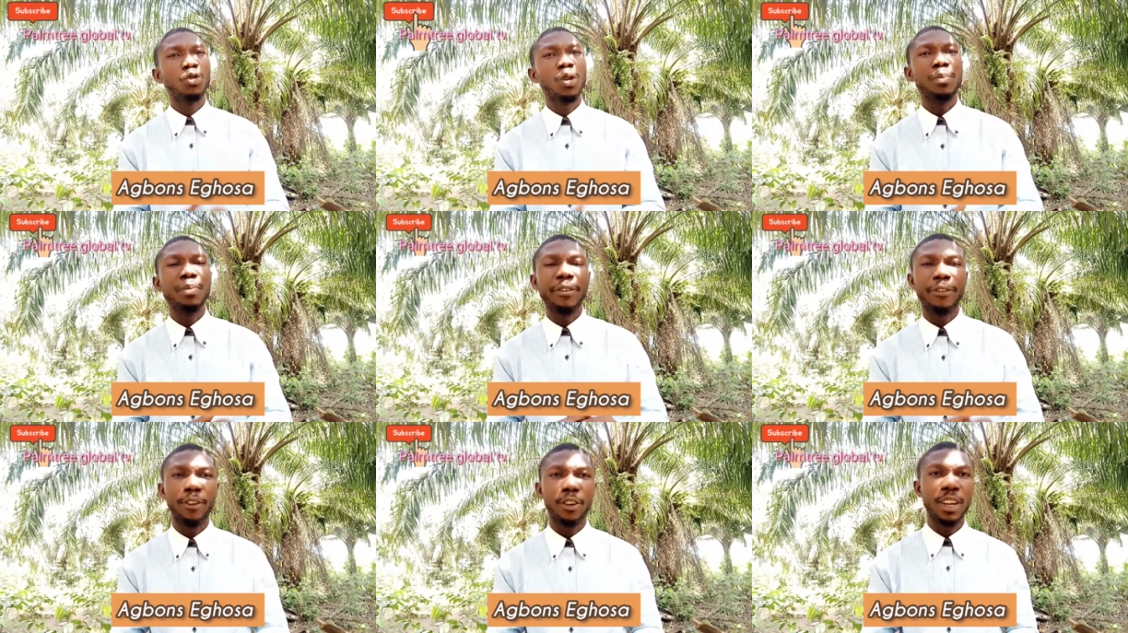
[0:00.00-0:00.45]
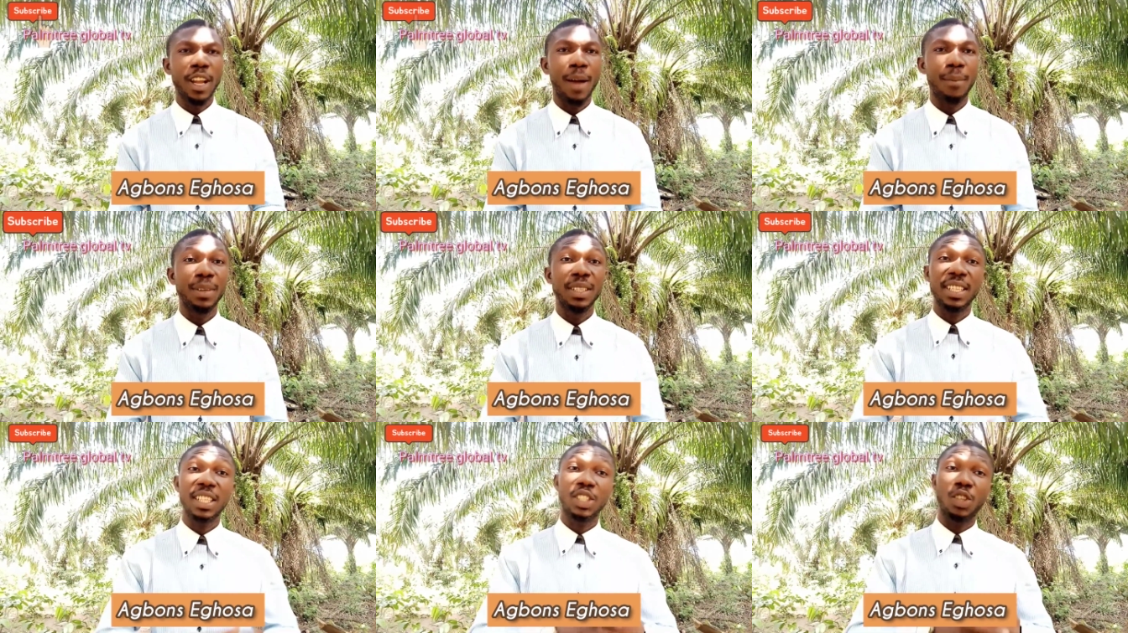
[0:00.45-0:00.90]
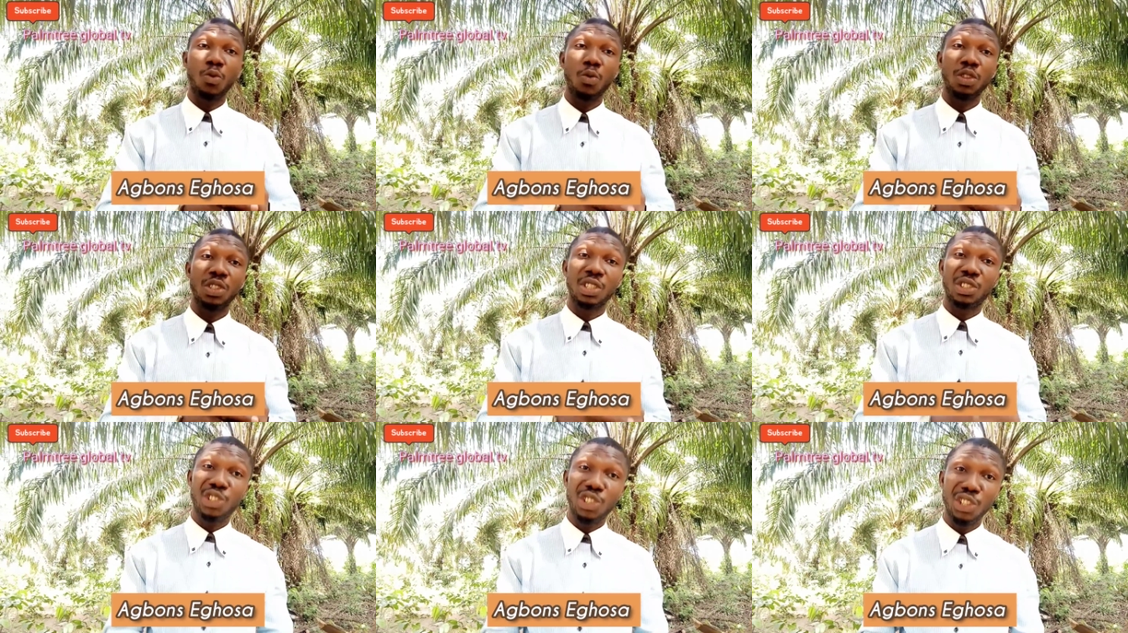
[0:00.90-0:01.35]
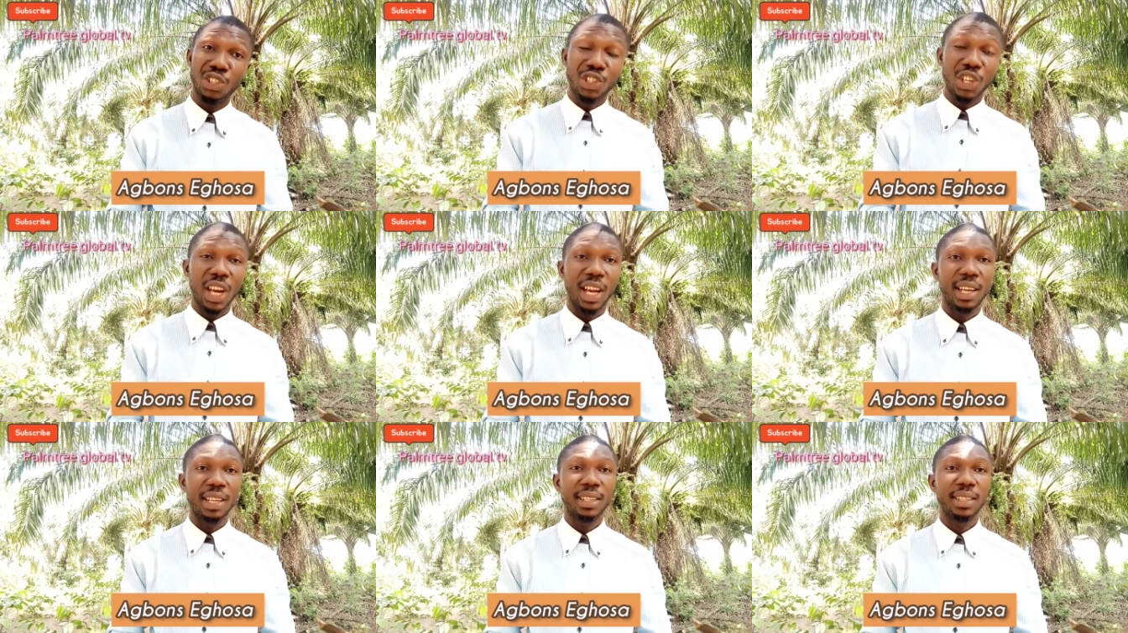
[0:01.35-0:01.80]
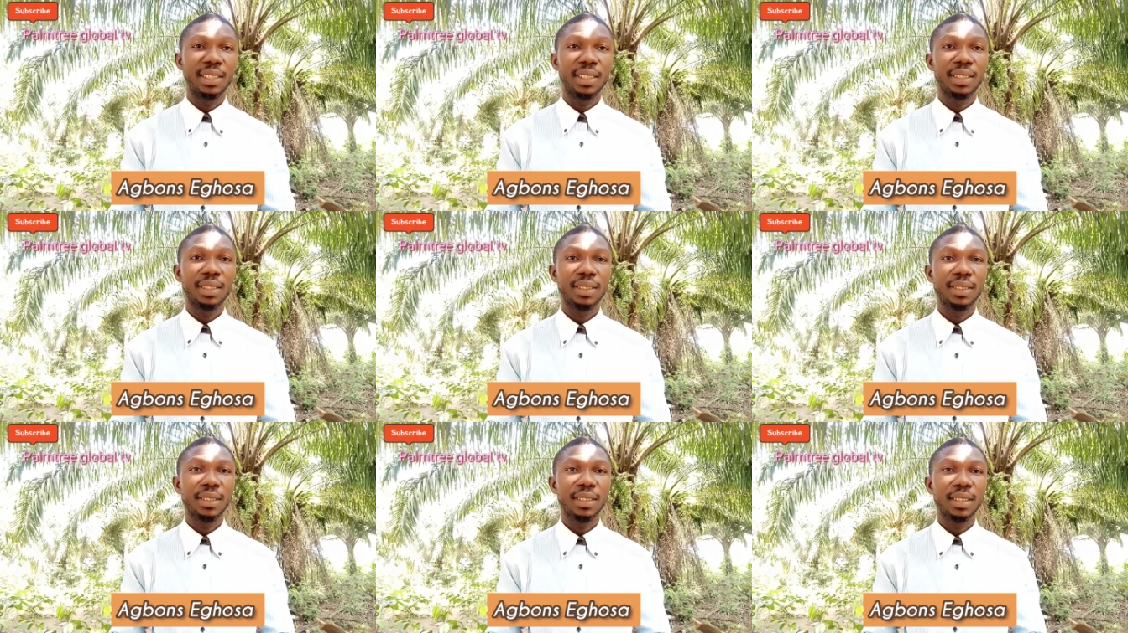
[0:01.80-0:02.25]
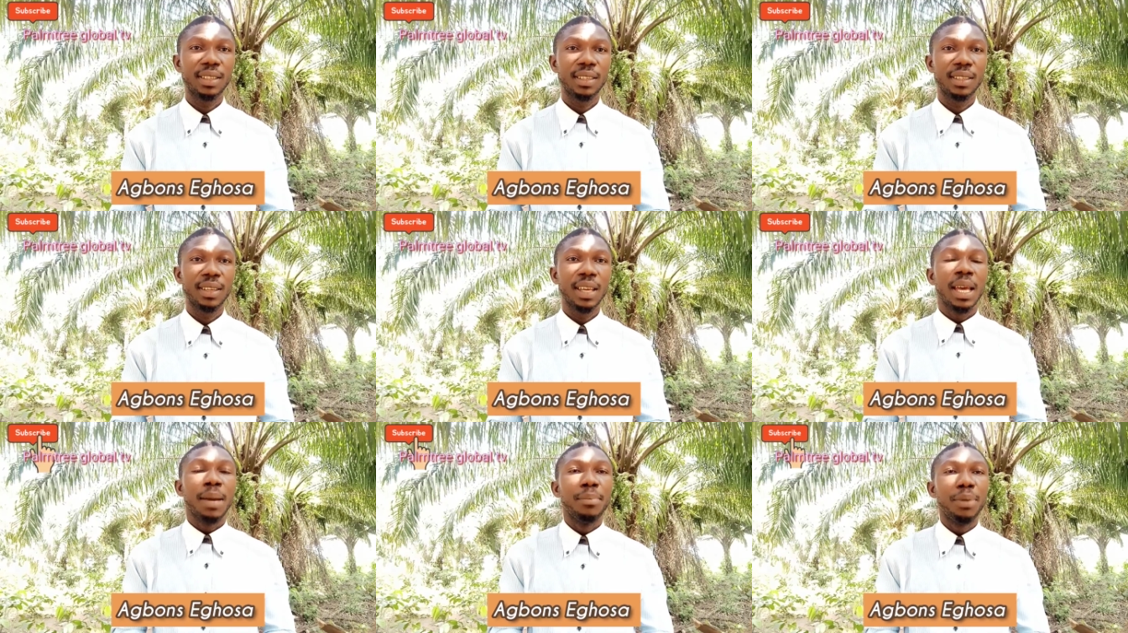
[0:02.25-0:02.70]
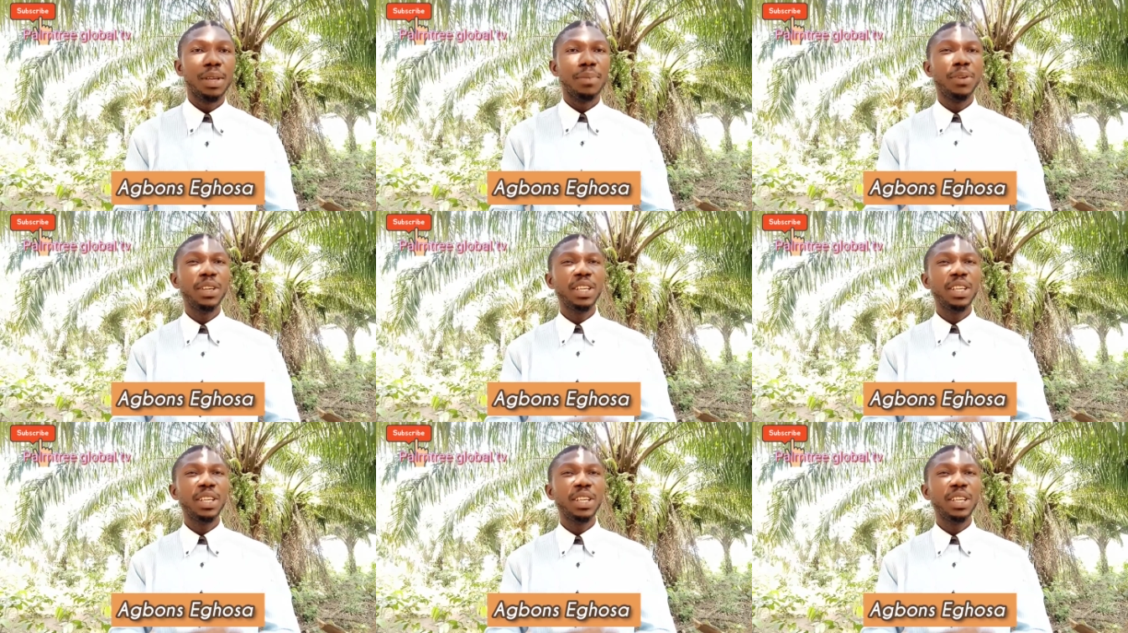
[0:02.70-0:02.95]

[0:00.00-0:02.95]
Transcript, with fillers: using to work and get money for them, added to the one they have already.